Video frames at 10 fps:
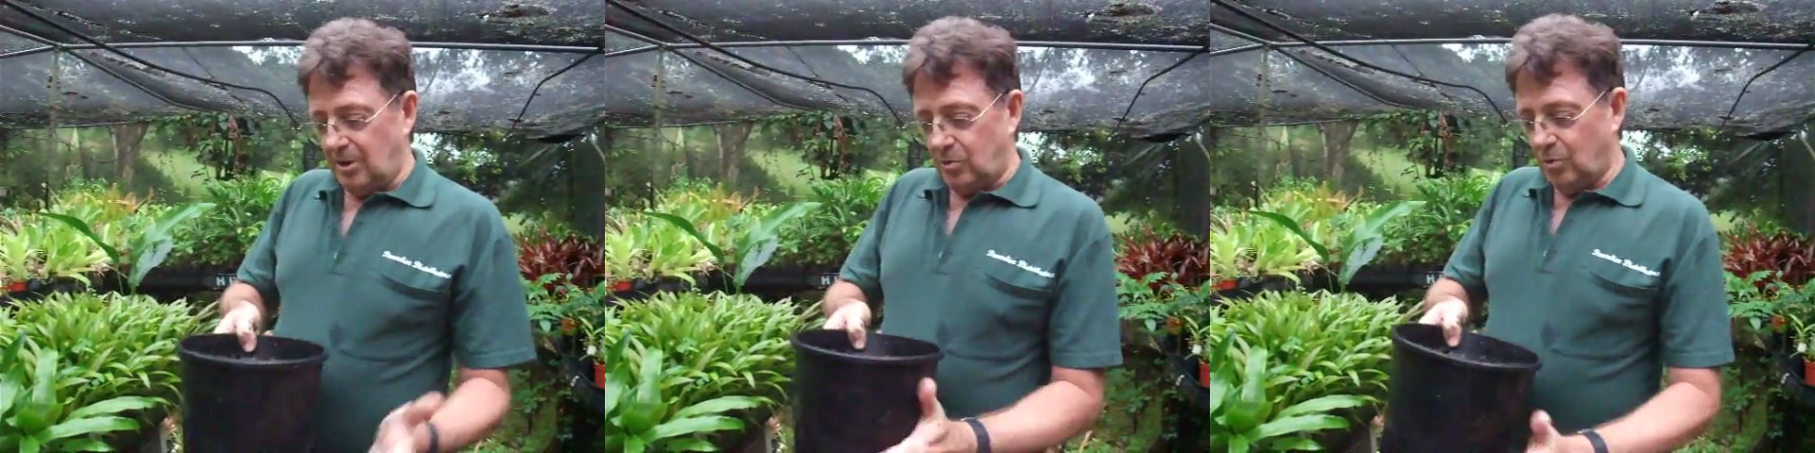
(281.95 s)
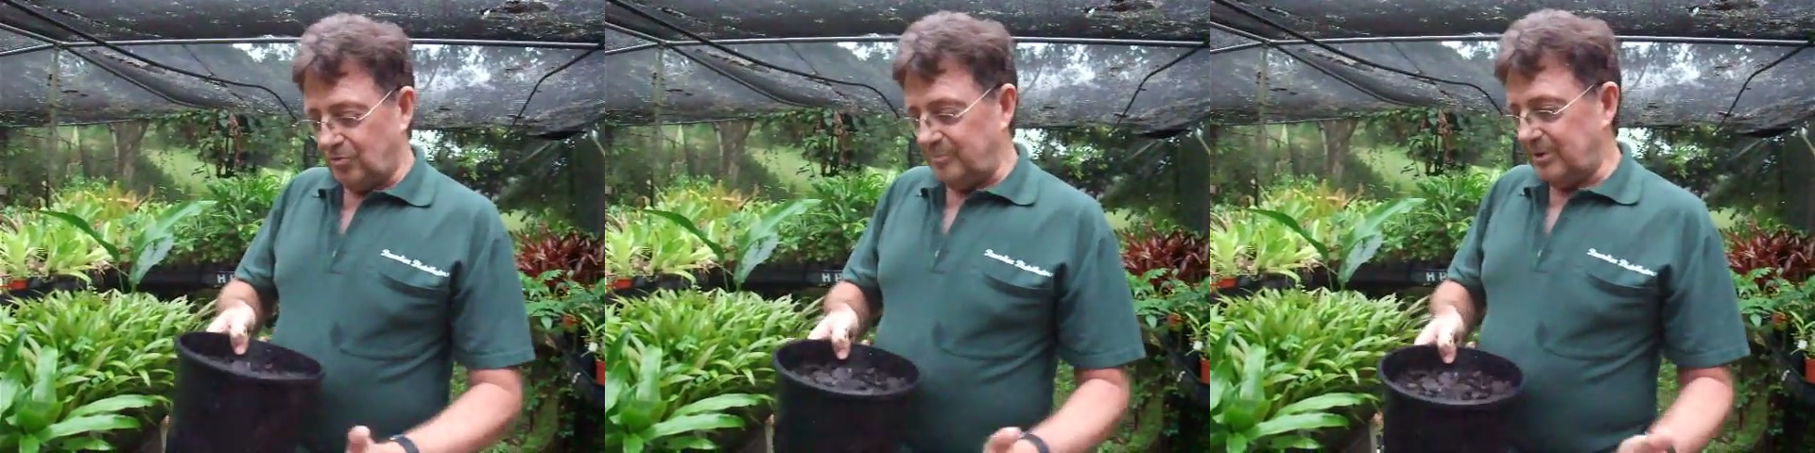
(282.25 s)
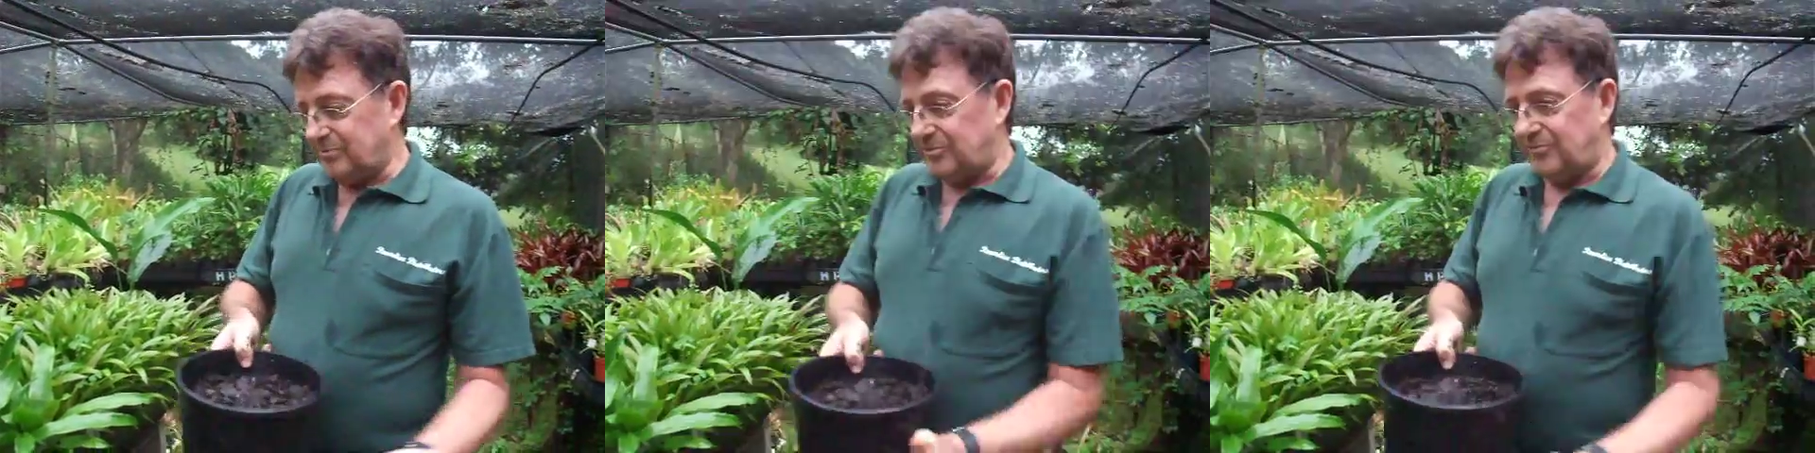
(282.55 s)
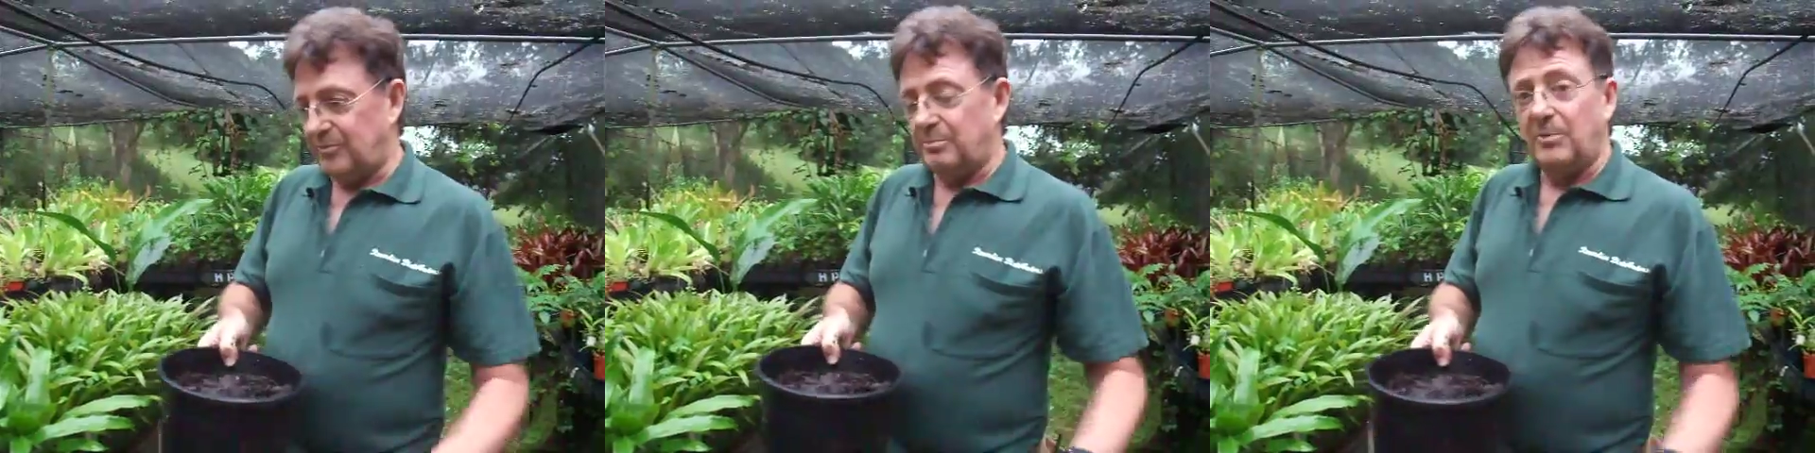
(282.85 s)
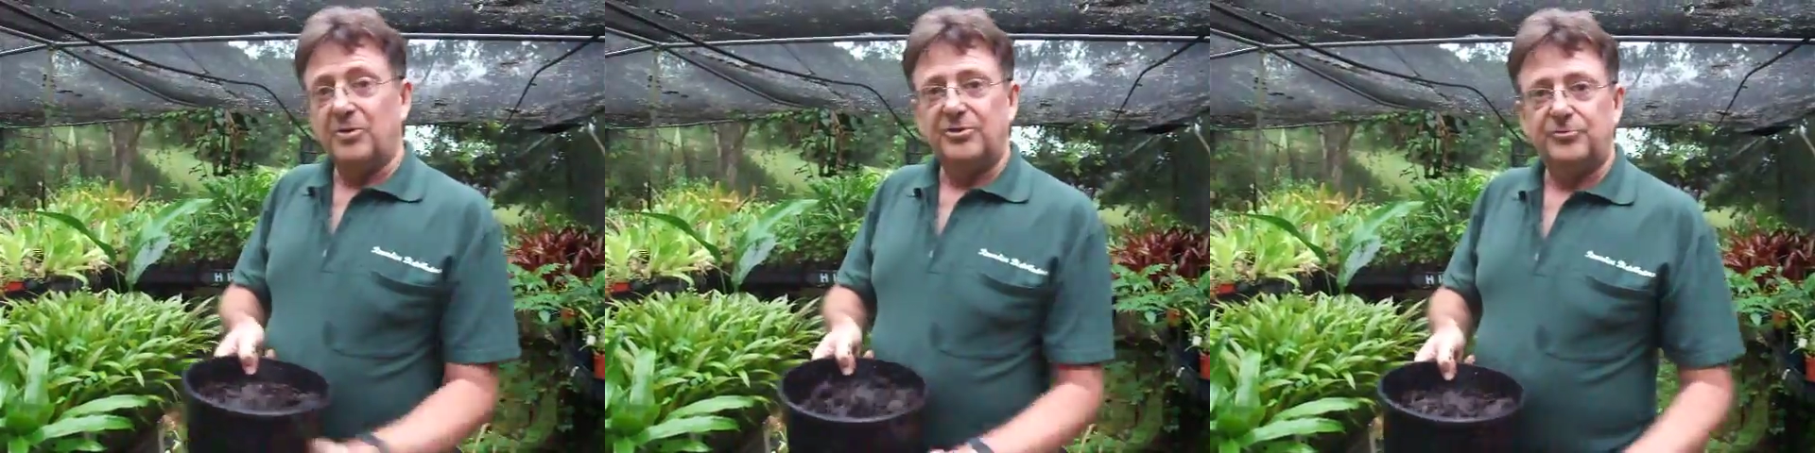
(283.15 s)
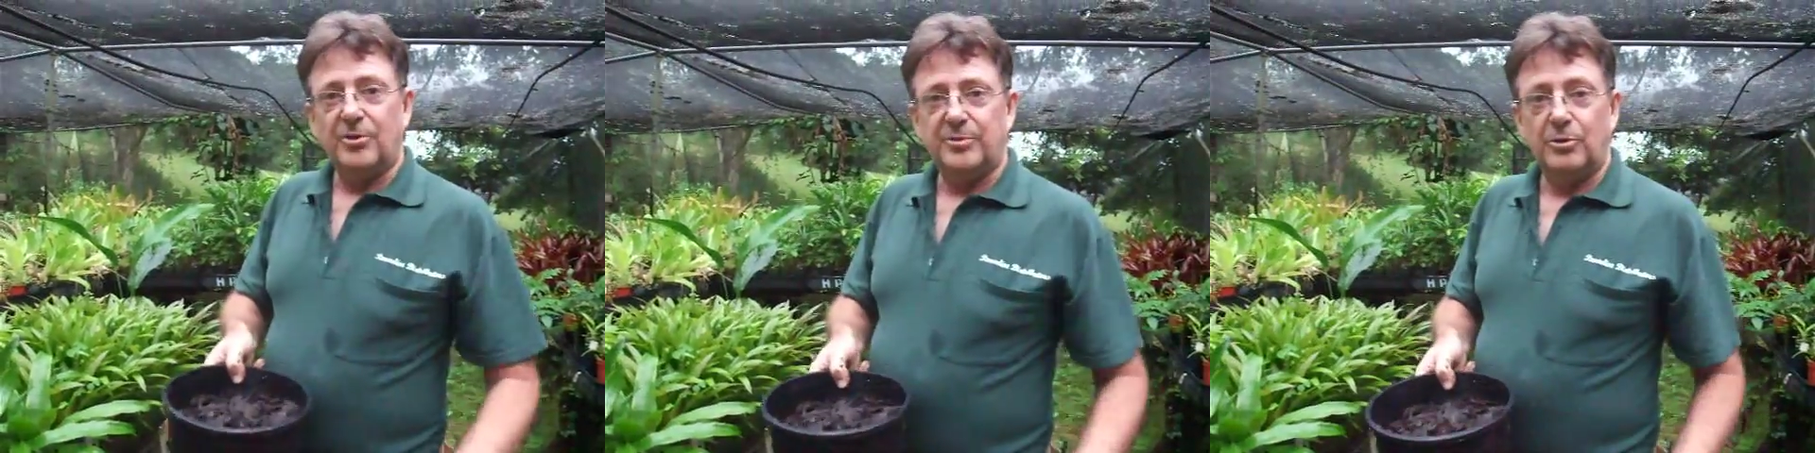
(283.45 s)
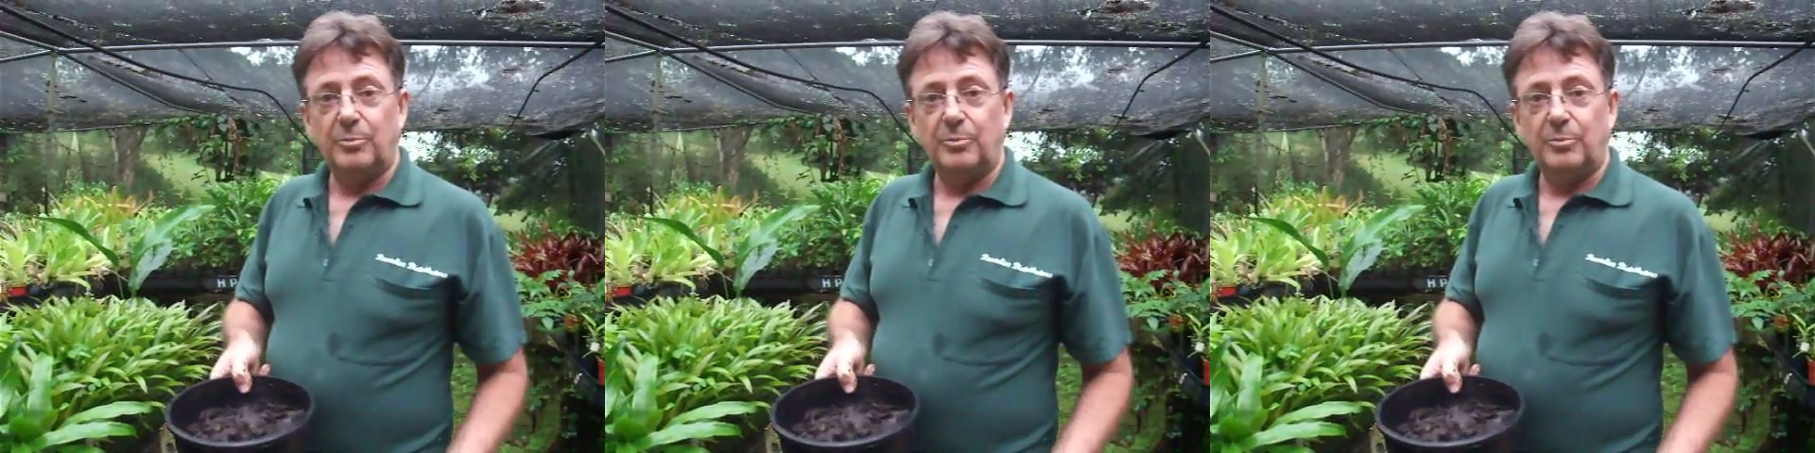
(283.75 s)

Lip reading: coarse mixes for most of your tropical